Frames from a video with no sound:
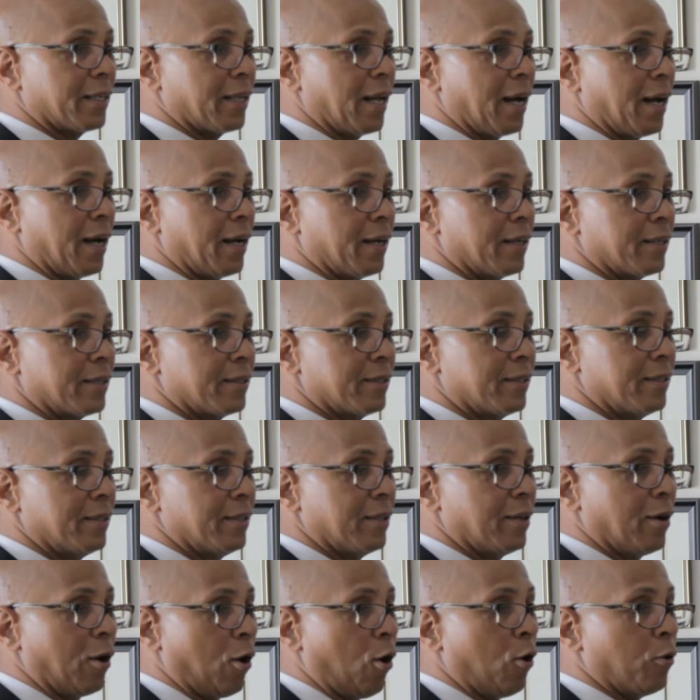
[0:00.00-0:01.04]
that I
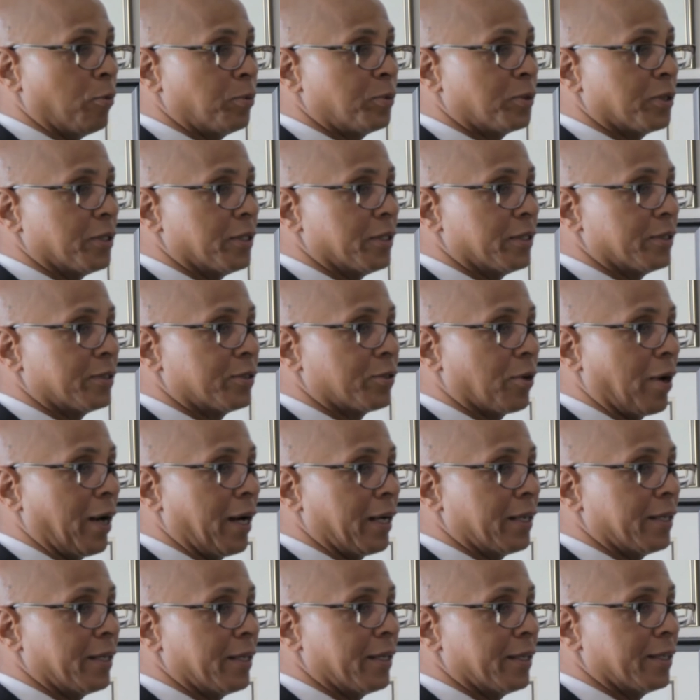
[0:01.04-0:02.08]
hope to
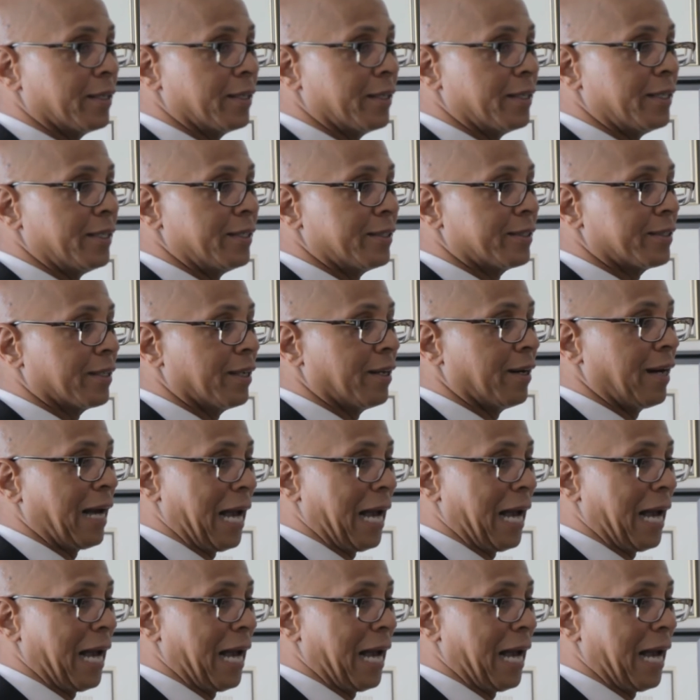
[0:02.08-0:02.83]
try to at least